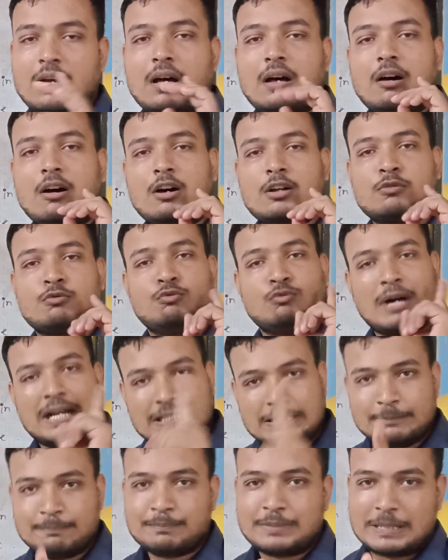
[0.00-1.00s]
or
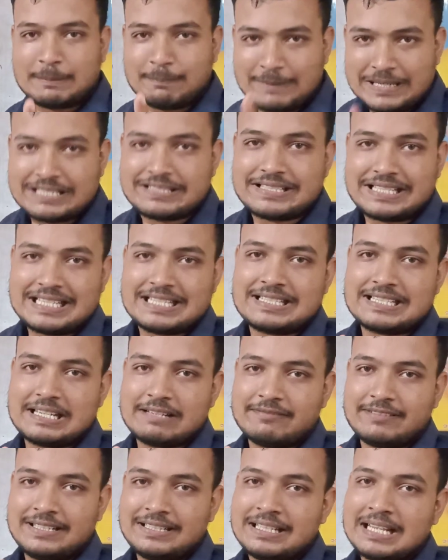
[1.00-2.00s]
one premise is
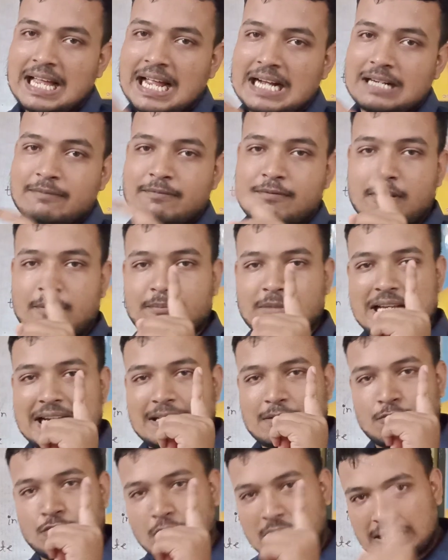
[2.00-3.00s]
given, and from
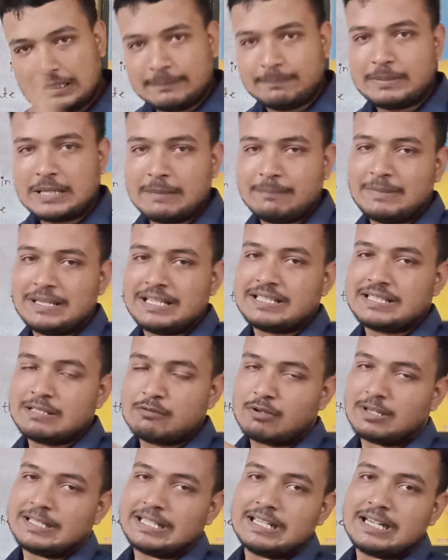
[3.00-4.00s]
that one premise you
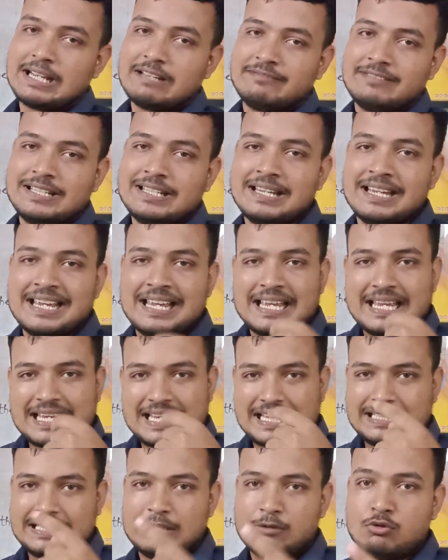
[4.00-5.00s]
are deriving
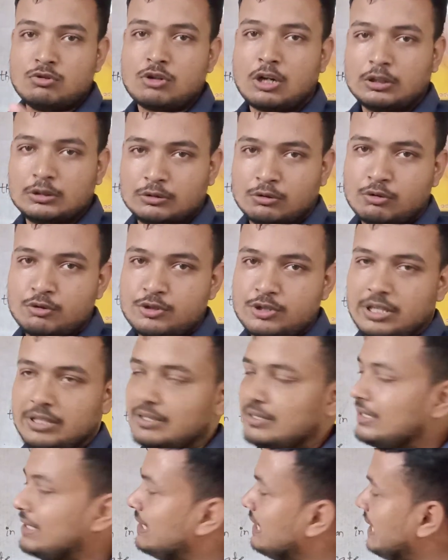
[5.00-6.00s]
a new
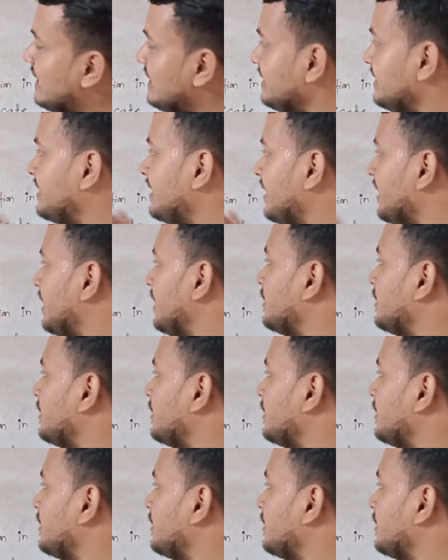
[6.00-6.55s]
conclusion, right?